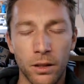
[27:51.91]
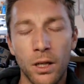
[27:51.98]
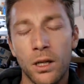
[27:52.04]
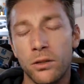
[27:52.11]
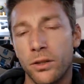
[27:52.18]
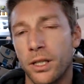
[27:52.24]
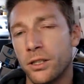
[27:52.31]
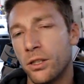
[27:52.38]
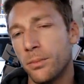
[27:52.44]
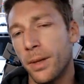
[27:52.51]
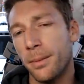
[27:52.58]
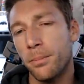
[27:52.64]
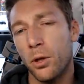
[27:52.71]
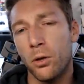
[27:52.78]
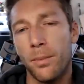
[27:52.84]
So I assume by
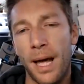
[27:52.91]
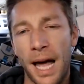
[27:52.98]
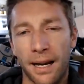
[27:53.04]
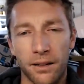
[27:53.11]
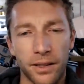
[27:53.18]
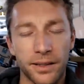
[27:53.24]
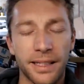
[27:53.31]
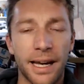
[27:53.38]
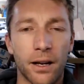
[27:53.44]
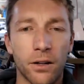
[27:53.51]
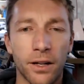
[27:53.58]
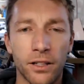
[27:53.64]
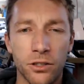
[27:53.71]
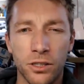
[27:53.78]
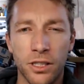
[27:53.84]
pull back and let the outer
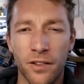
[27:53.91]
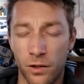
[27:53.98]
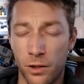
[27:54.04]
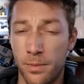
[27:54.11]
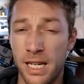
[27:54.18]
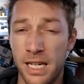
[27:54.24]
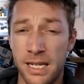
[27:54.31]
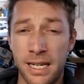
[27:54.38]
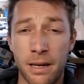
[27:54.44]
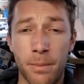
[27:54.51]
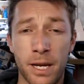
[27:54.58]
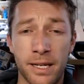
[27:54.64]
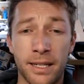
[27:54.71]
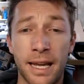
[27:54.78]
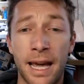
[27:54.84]
edges suffer, you mean dim
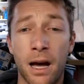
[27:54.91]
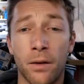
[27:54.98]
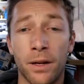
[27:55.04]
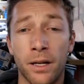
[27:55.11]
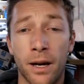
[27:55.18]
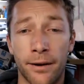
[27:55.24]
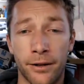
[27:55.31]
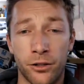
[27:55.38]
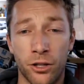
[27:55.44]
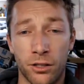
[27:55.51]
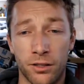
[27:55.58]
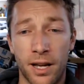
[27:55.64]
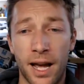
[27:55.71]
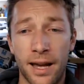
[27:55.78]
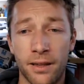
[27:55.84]
it down and not adjust
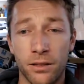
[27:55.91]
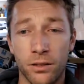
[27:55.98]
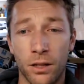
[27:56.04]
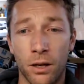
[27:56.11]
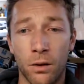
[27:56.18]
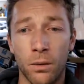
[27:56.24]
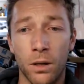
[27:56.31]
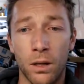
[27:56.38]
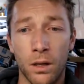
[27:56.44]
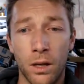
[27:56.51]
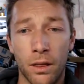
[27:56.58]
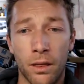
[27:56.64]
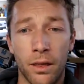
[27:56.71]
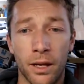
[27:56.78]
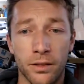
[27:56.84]
height, so
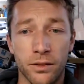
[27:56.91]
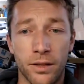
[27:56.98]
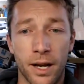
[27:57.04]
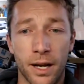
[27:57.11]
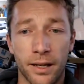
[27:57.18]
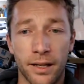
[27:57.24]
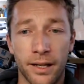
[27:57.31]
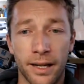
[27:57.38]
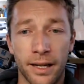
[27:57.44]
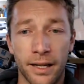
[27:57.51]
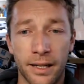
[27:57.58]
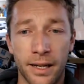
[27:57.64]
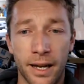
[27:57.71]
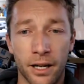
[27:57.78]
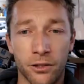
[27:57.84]
thus not getting
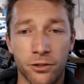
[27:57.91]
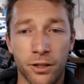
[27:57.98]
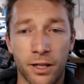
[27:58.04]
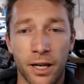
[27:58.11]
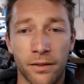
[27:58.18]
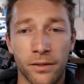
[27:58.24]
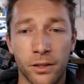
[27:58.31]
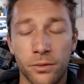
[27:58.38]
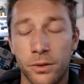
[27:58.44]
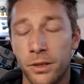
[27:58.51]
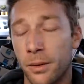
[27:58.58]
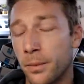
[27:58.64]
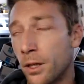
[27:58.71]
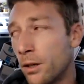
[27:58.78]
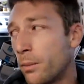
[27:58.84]
any extra coverage. What's up,
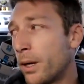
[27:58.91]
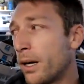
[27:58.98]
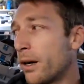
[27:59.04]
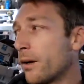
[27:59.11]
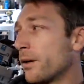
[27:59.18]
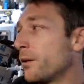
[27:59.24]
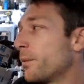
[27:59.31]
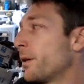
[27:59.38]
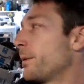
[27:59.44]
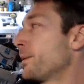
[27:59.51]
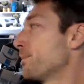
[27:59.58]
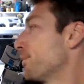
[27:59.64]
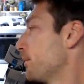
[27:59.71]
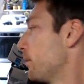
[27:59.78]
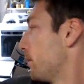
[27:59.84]
Coda Bear? How are you, baby?
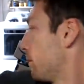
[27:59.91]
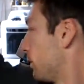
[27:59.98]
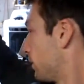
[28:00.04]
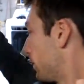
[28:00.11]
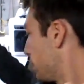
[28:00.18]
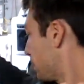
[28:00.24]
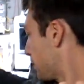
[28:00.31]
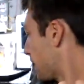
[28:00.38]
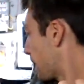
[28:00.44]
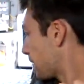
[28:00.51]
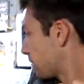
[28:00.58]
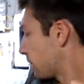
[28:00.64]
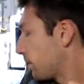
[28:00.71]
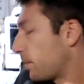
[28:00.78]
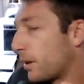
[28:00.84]

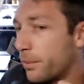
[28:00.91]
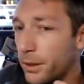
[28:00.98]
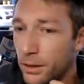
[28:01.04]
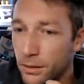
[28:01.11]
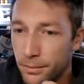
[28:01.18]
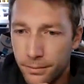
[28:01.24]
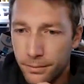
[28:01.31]
What's up, puppies?